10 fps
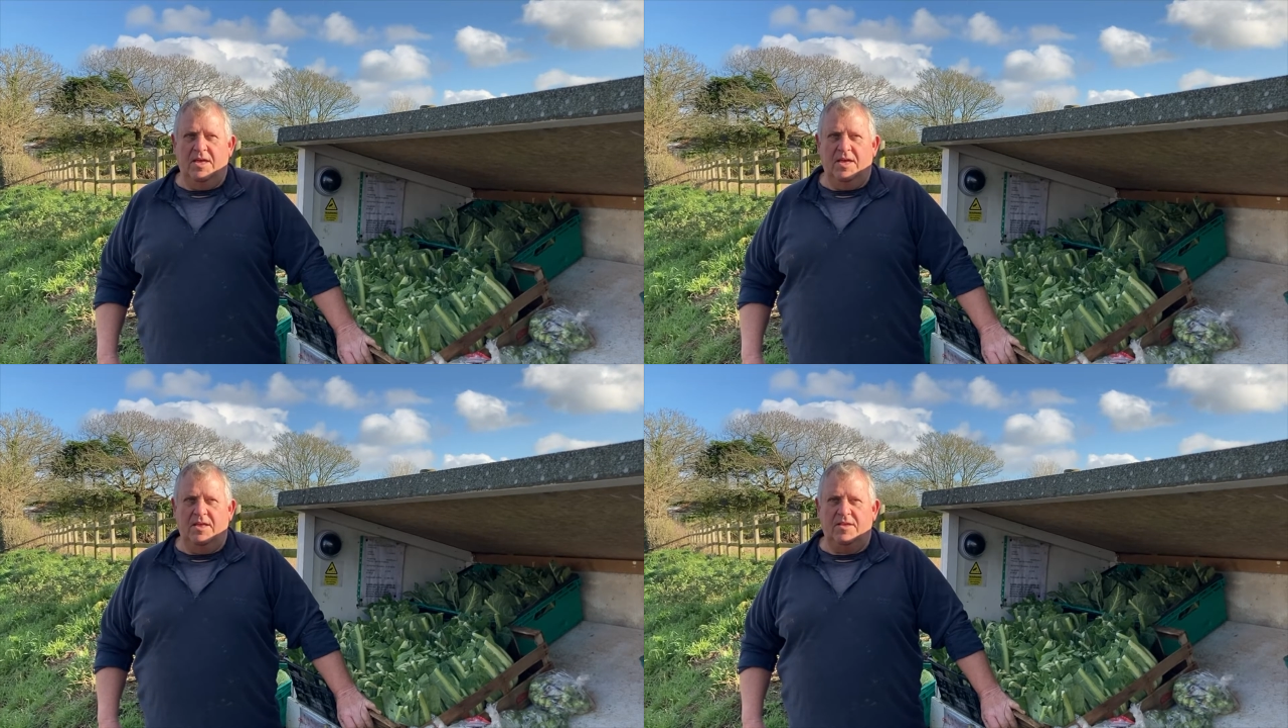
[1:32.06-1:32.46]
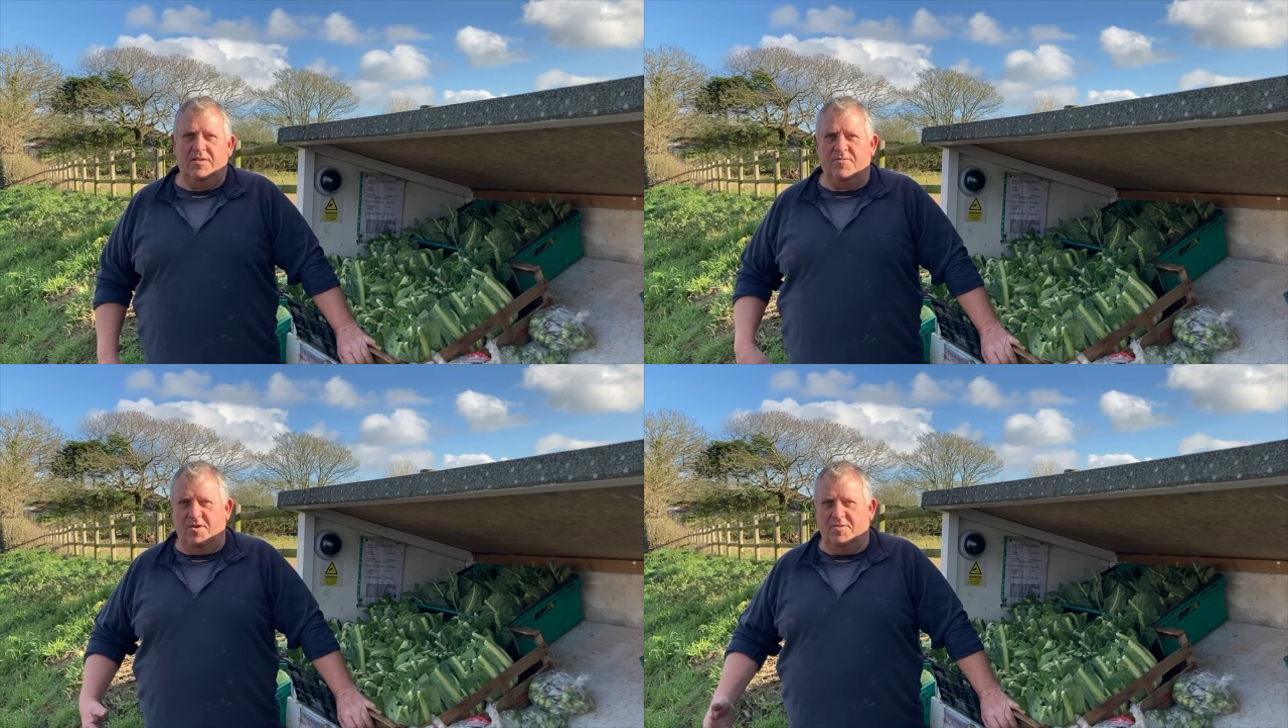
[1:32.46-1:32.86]
And his
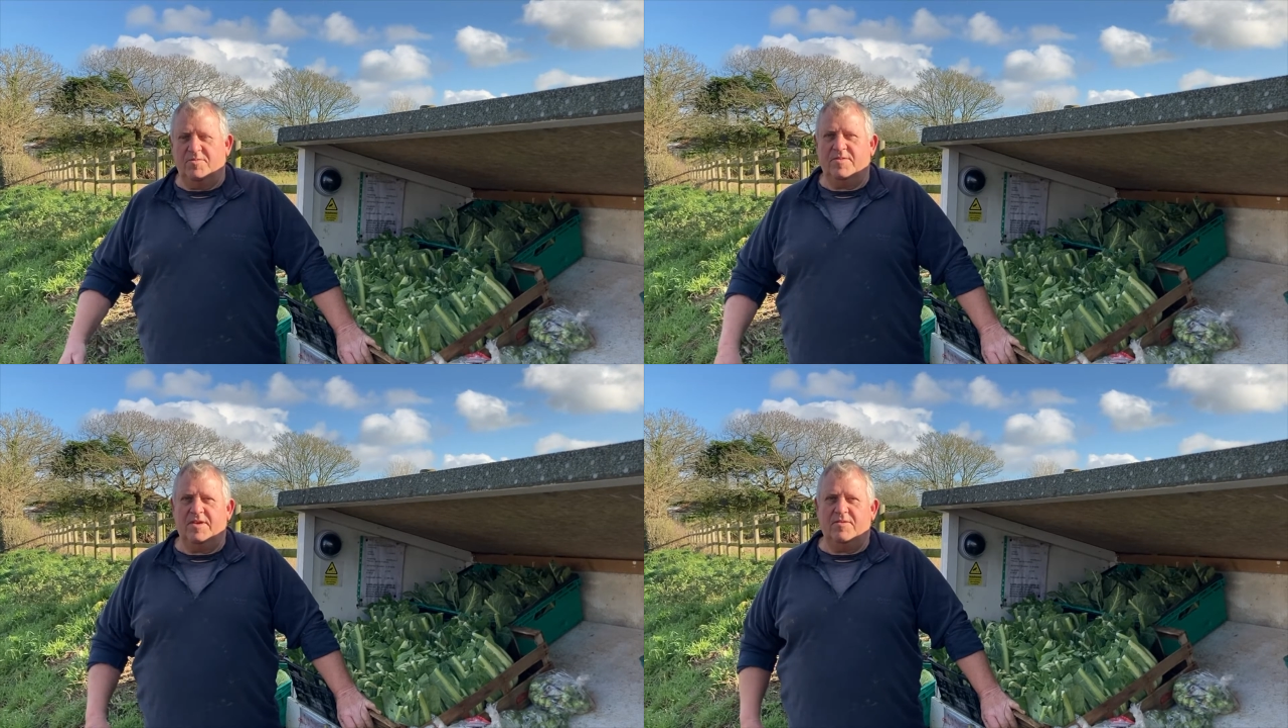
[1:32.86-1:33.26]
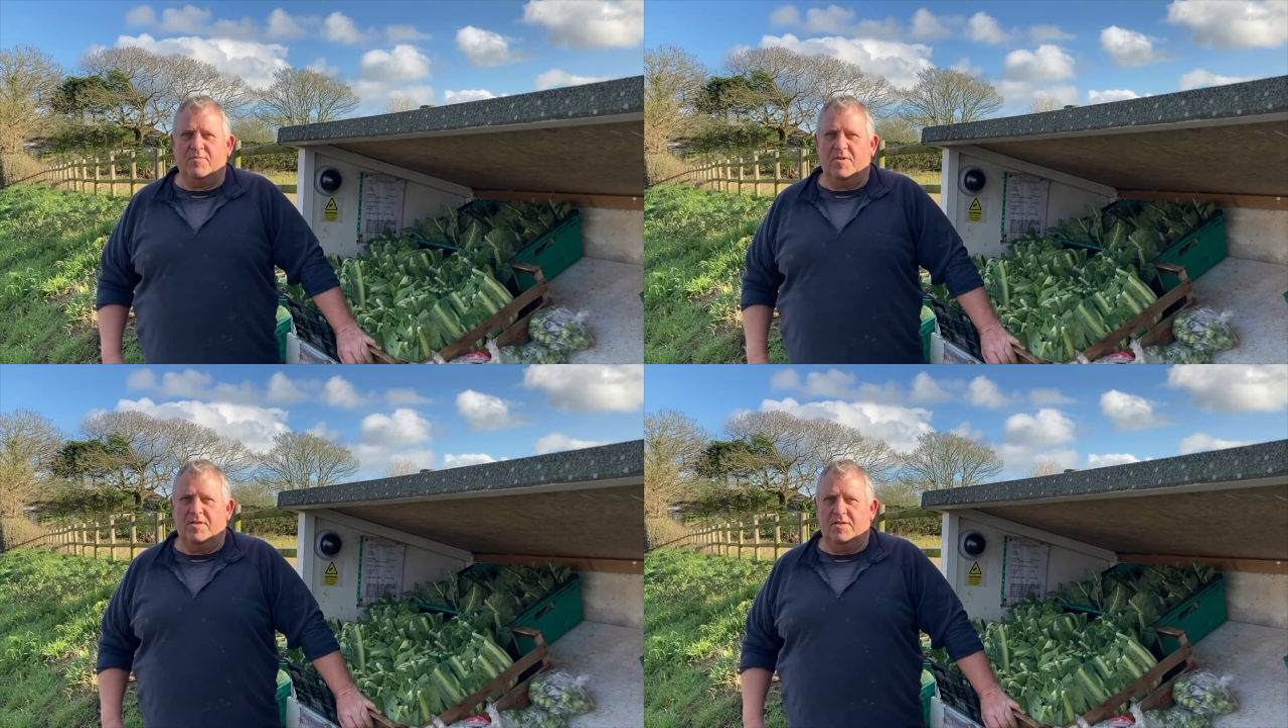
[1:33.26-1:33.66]
father was there as
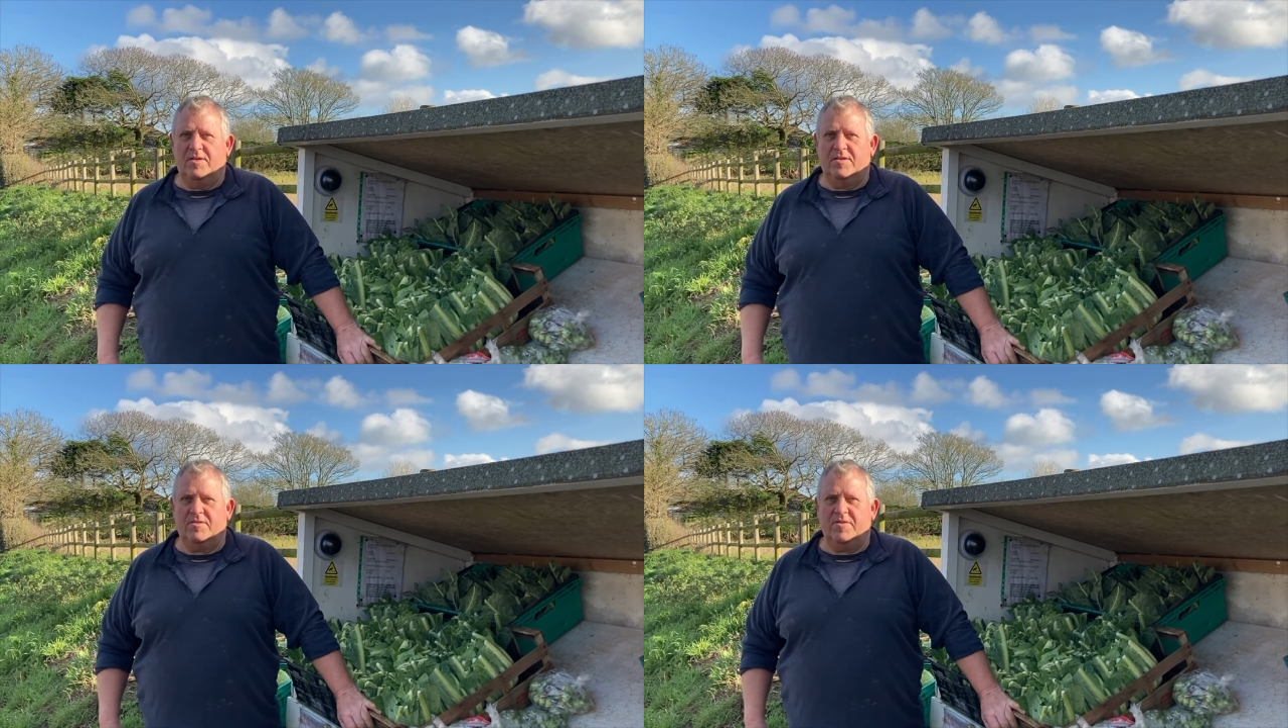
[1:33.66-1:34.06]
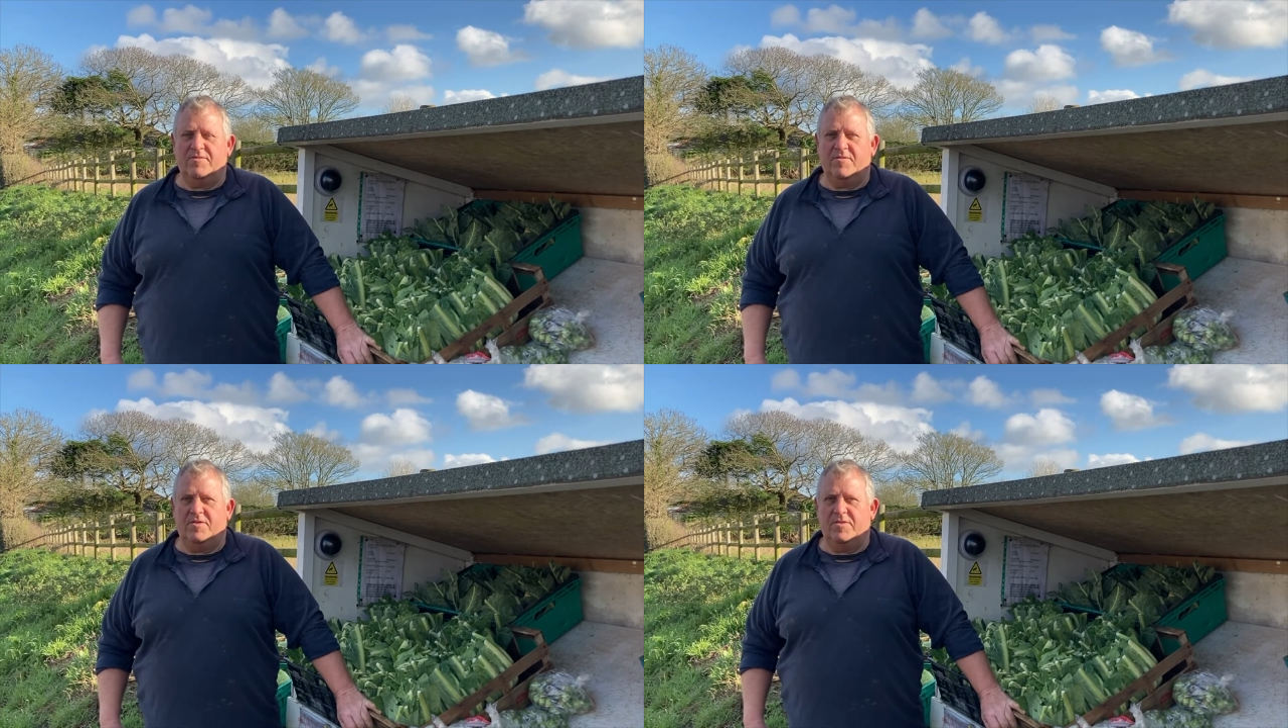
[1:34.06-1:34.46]
well, his
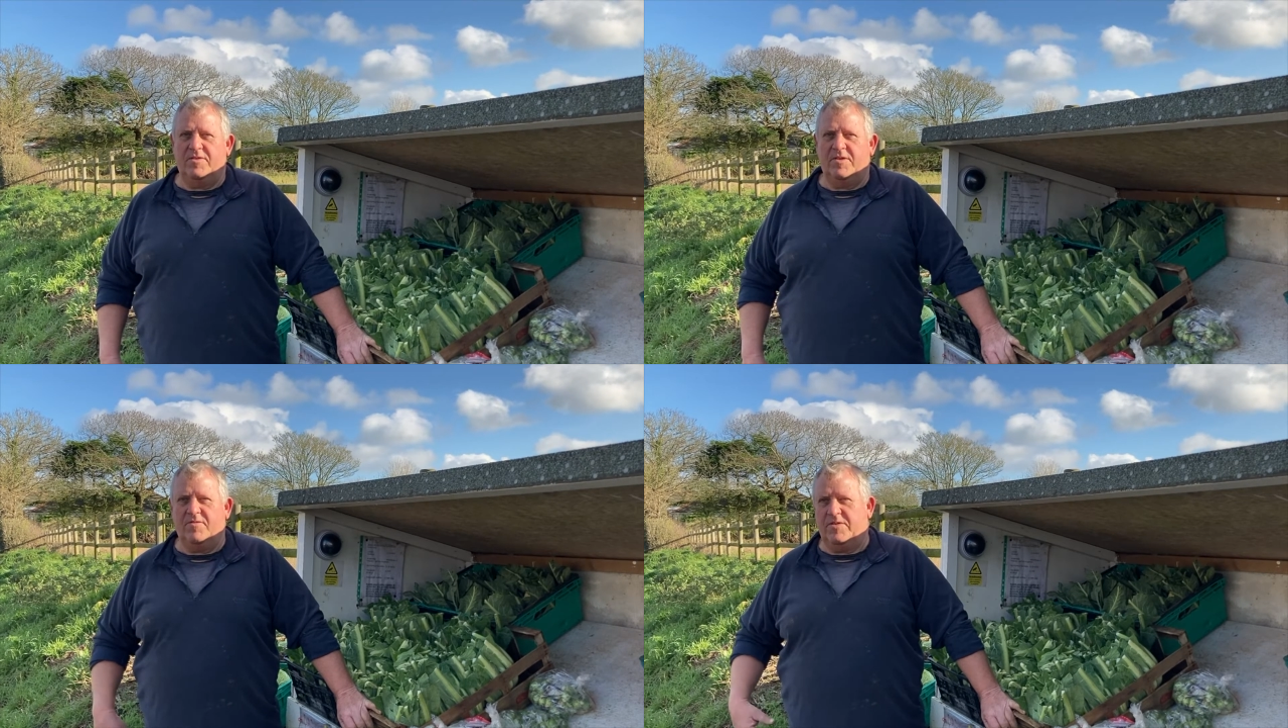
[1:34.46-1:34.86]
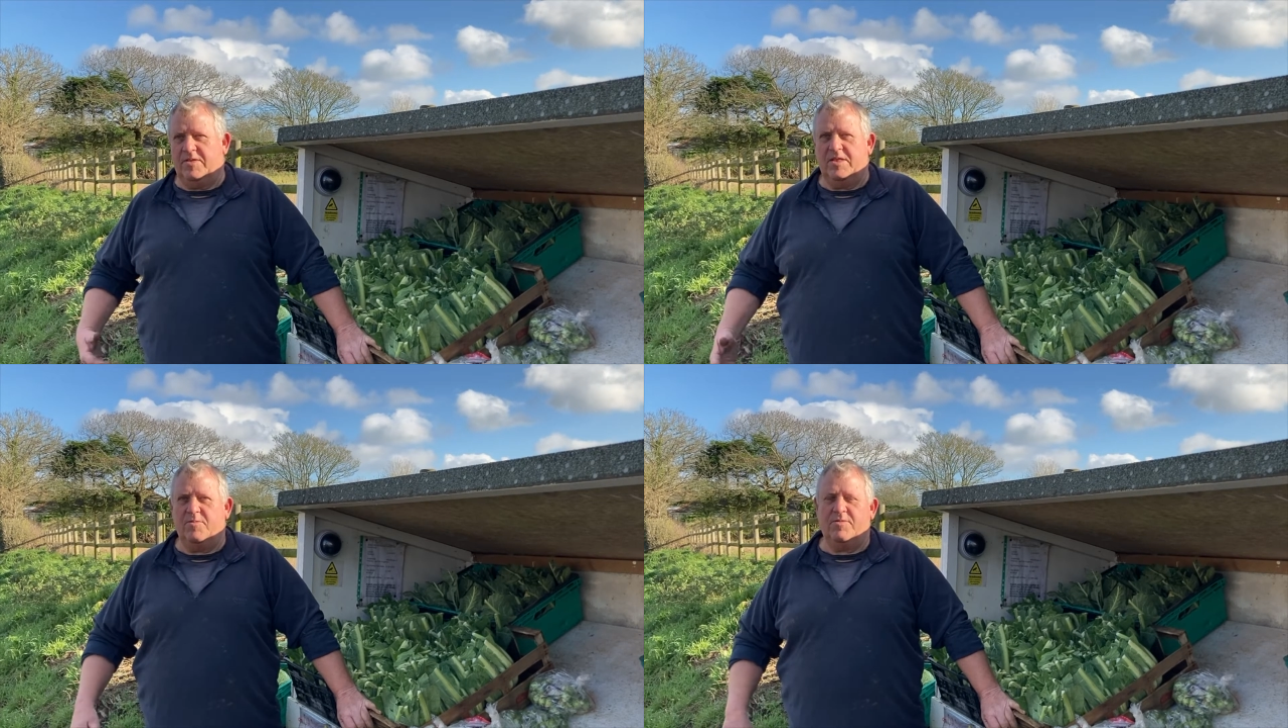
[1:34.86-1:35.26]
grandfather, and
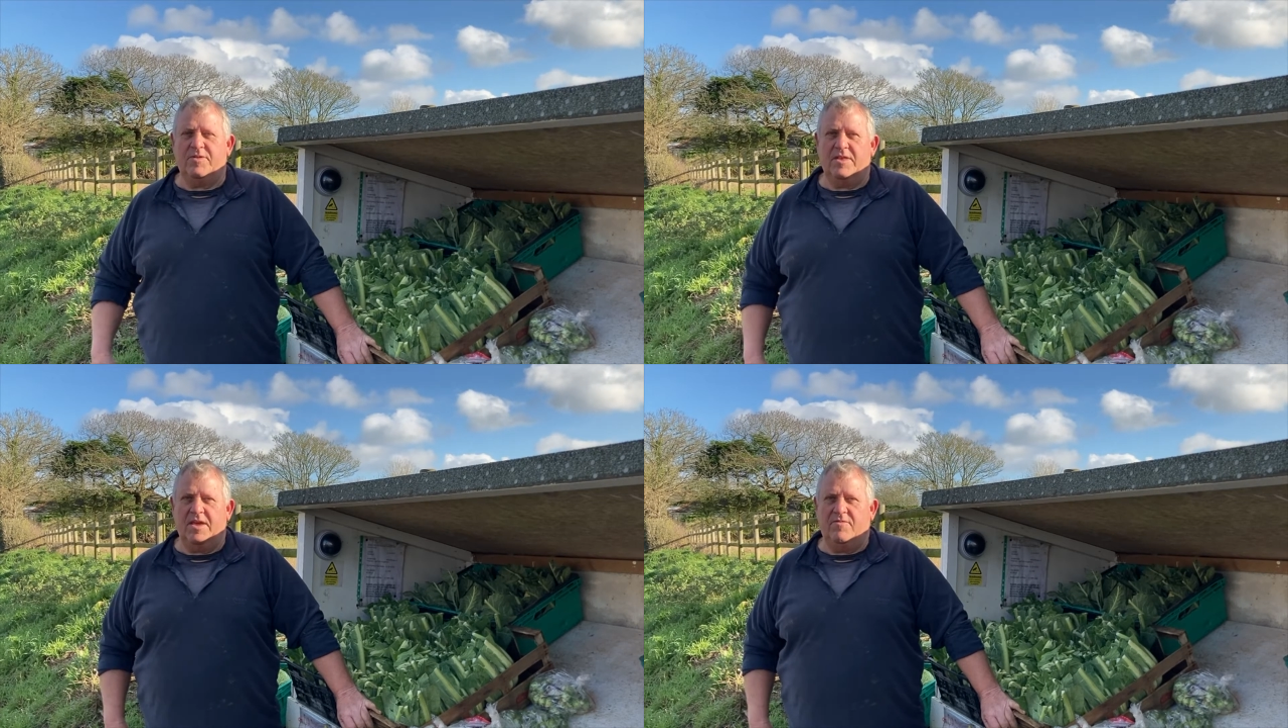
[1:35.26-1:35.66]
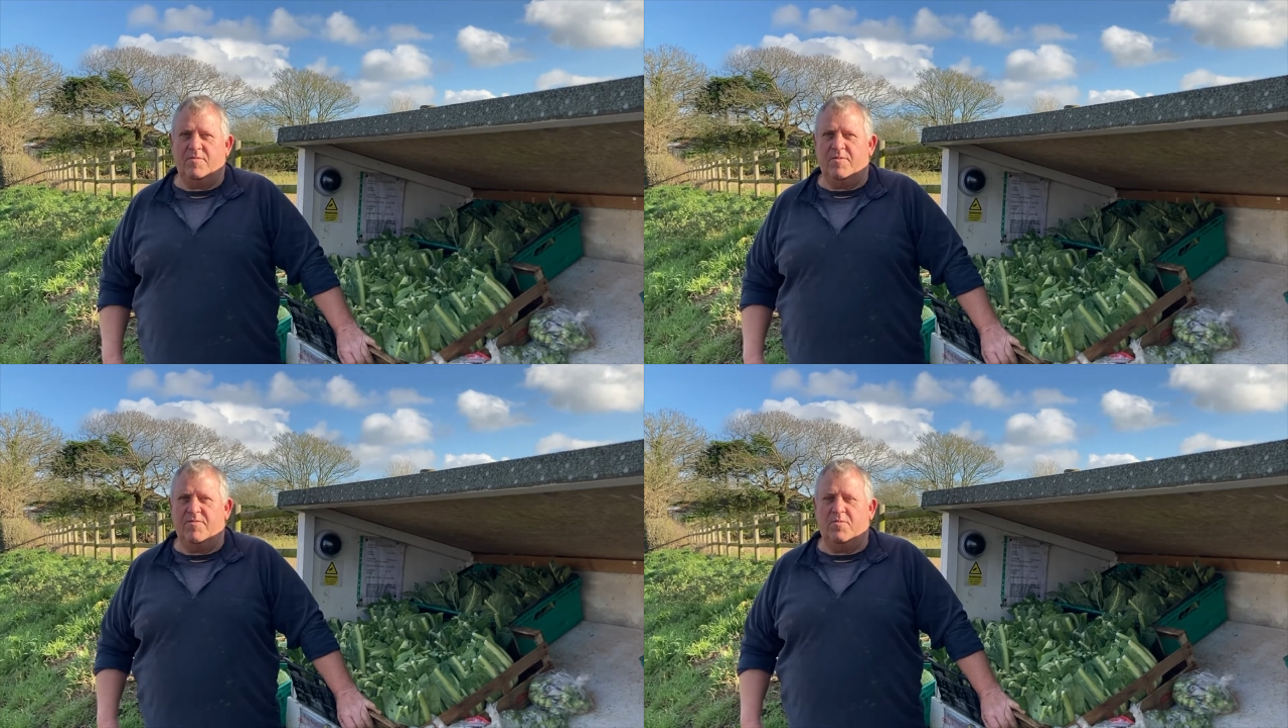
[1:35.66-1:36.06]
then he was in the Navy
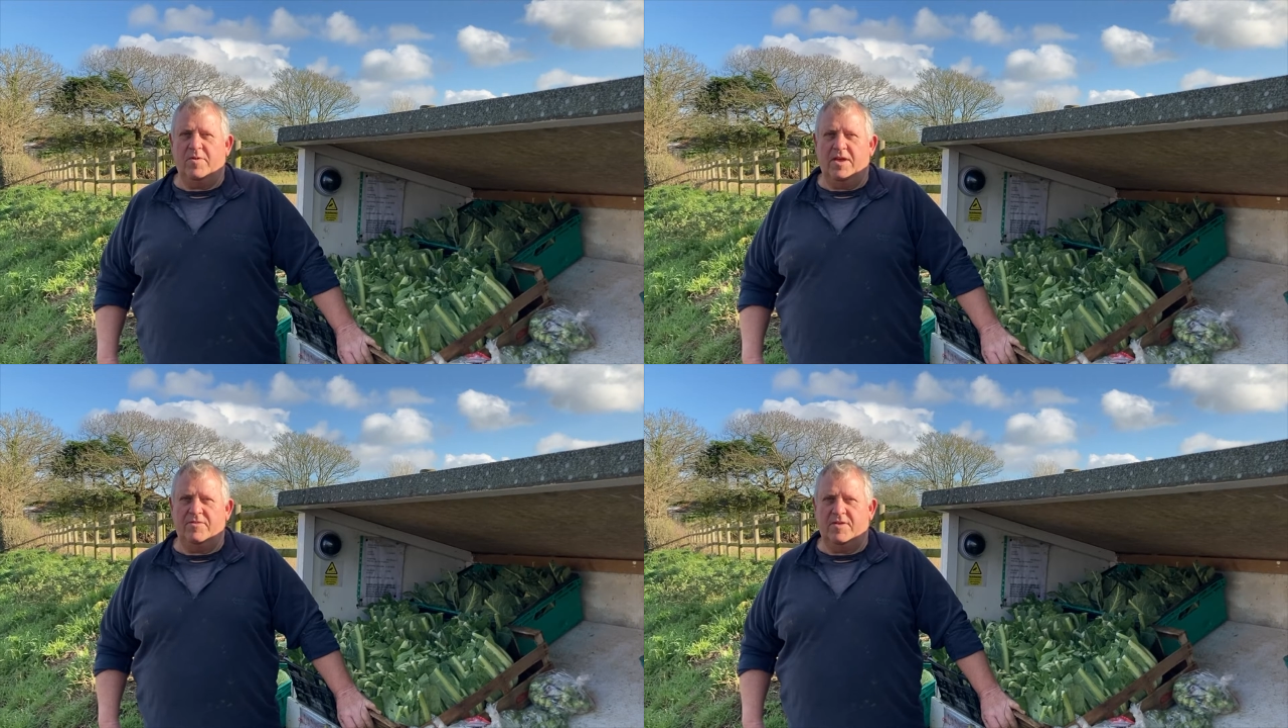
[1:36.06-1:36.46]
beforehand.